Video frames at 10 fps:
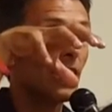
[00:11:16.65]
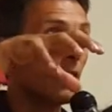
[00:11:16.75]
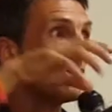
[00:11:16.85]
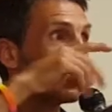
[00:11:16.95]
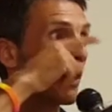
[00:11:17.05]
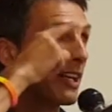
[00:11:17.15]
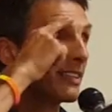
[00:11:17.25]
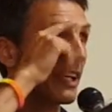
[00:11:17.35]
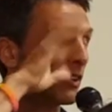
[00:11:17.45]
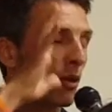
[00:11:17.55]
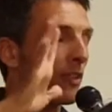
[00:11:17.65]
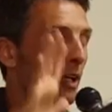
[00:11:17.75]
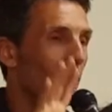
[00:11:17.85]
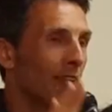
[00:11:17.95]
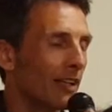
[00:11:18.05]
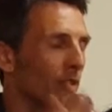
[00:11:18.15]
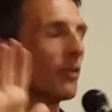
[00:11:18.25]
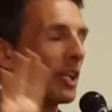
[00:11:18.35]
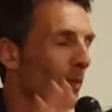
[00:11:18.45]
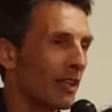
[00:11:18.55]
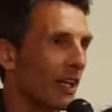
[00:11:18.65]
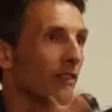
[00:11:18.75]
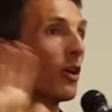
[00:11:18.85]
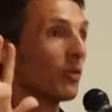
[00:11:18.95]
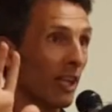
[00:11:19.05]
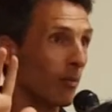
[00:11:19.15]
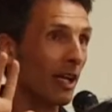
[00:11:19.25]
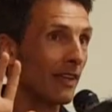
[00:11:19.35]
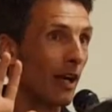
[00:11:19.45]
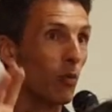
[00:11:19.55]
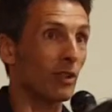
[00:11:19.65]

If you try to say, don't think about that, don't think about that, don't think about that,